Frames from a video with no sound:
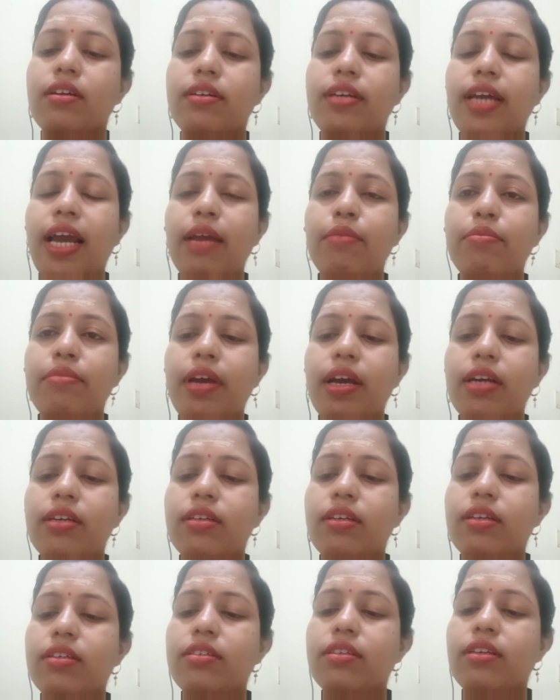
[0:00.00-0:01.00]
time
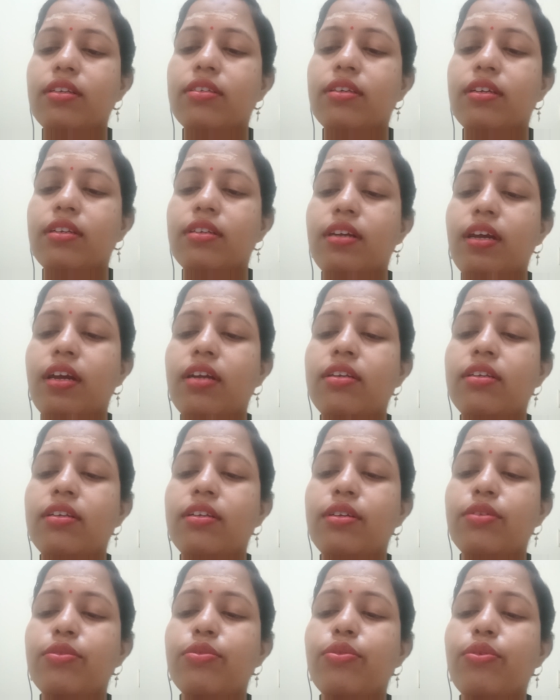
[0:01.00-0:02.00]
factors, etc. In
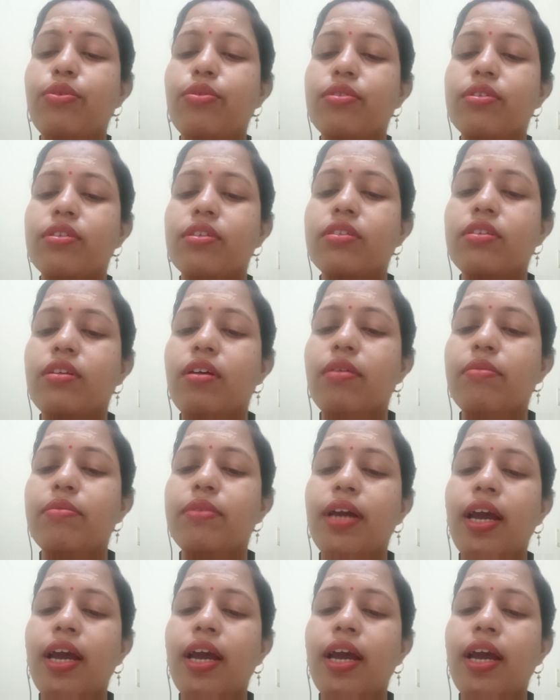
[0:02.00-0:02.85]
due courses of